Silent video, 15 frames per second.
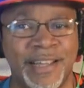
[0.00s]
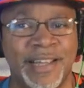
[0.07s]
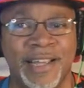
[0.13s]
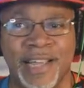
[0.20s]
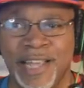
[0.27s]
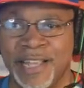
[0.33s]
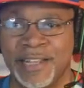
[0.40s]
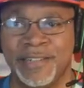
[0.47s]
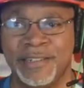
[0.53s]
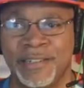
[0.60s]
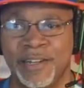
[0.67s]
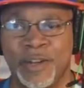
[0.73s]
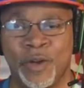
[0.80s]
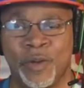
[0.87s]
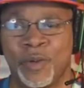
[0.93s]
And, you
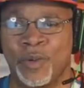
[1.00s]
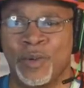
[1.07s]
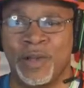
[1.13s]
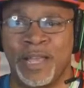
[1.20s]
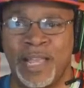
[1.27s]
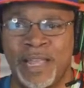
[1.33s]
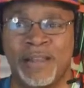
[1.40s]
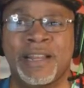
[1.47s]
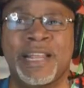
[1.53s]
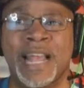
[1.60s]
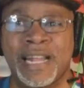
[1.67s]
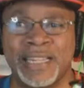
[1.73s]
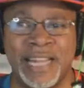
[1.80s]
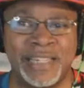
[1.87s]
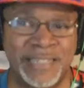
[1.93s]
know, it
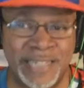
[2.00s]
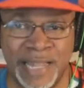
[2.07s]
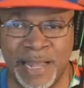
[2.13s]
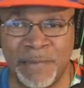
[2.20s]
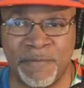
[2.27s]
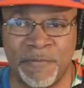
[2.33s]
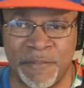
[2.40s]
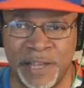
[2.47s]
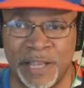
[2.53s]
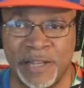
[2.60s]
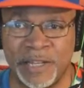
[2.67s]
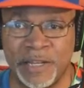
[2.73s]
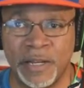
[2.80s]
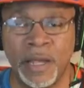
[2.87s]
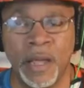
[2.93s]
got that same
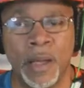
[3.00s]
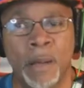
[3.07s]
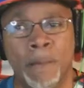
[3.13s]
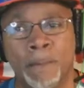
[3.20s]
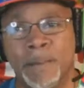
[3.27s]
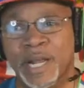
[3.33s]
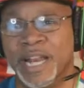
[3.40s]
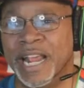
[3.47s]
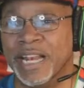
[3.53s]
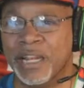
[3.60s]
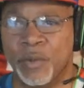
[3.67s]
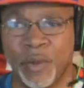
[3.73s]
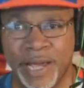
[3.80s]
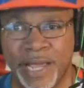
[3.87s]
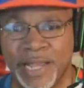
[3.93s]
feeling. But
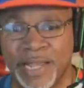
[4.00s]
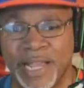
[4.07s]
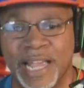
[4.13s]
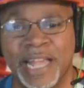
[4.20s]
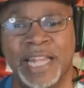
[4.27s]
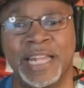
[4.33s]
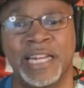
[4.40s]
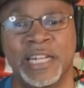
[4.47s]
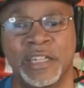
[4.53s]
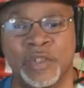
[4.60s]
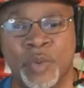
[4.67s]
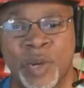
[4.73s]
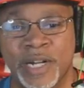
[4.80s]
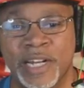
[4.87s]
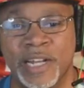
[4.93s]
anyway, it is
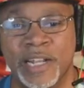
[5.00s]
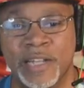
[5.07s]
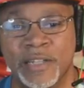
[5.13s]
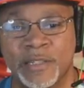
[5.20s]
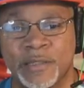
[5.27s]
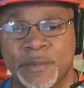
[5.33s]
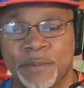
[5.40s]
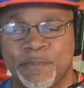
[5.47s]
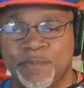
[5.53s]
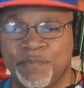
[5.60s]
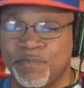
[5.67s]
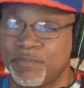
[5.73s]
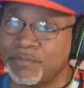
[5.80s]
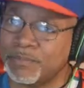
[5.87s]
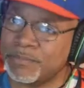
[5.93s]
what it is
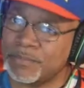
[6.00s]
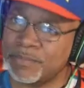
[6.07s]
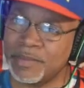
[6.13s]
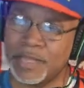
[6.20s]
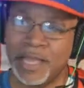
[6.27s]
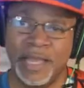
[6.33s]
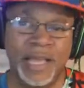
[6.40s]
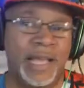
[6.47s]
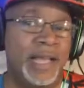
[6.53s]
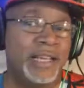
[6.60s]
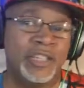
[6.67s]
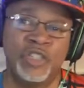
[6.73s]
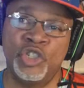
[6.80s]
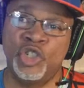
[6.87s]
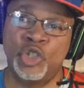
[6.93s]

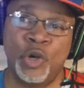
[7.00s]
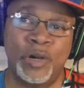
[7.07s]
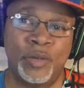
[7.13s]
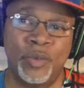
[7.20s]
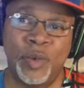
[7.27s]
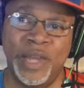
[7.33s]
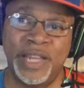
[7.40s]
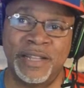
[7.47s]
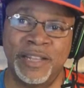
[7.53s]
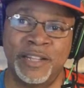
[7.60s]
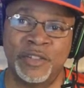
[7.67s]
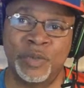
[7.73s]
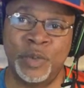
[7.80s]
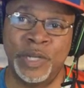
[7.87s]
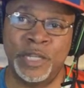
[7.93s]
short week
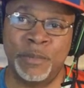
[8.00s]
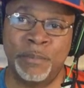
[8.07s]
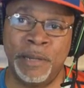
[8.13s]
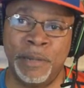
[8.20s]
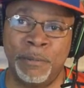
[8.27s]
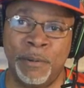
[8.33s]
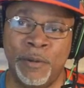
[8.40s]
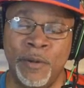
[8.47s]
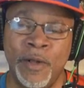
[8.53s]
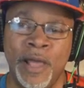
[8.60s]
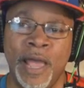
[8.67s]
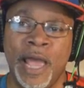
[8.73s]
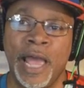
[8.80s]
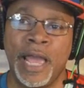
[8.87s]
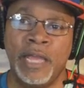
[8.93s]
this week, people.
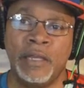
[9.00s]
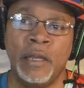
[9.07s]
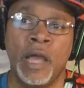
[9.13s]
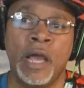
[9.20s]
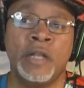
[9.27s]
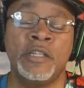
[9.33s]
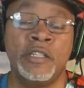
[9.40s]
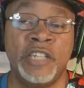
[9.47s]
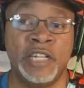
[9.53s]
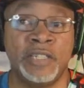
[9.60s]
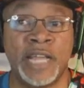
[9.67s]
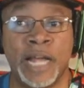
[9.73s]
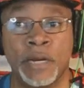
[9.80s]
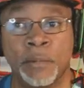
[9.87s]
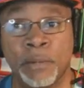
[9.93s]
Hey, just
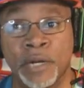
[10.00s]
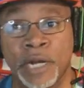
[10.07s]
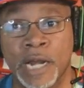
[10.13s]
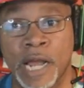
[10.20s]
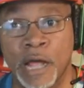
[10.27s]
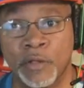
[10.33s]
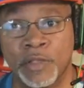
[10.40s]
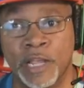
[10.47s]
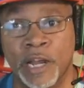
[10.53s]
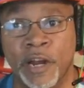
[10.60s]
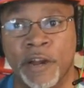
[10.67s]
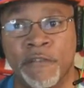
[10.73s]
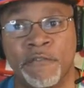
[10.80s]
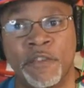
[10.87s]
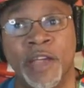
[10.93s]
kind of put it out there.
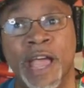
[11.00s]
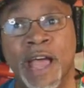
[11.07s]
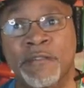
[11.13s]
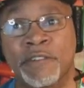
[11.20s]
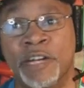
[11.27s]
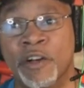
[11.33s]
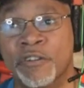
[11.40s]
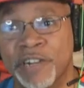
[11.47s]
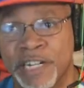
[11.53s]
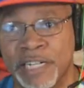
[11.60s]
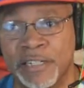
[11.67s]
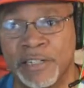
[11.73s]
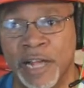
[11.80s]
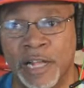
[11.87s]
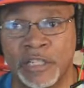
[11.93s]
If you haven't already
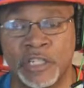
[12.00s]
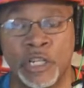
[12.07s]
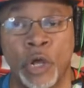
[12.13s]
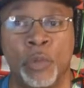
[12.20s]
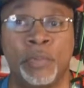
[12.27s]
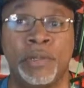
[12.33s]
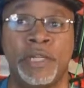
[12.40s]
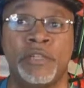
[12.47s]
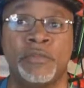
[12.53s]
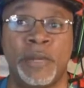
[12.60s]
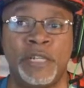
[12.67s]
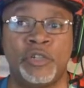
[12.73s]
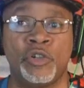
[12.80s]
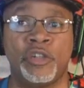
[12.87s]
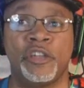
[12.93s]
done so, please make
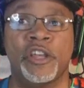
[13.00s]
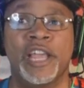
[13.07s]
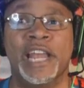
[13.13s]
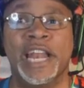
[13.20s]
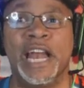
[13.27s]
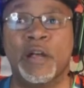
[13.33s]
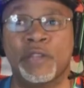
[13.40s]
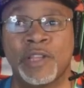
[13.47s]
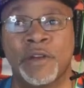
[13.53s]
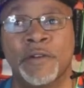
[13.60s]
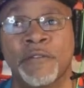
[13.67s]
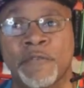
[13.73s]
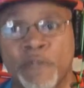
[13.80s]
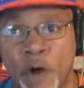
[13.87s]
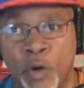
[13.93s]
sure you get out there and
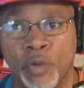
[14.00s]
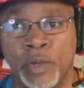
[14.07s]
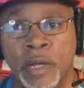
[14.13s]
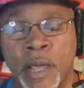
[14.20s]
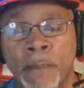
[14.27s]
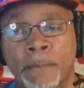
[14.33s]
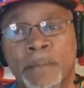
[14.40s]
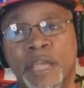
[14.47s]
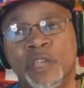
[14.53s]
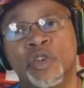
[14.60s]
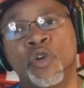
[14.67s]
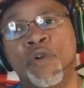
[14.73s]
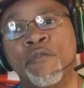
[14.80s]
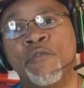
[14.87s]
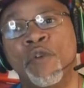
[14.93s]
vote. Make
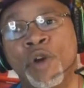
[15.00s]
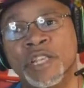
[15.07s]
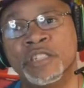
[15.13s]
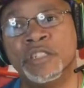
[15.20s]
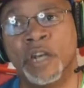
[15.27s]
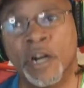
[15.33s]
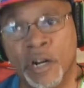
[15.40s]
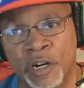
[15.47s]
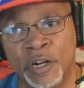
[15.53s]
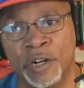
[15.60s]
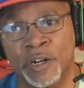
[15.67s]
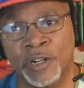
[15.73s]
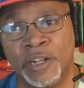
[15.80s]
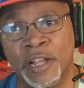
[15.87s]
your voice heard.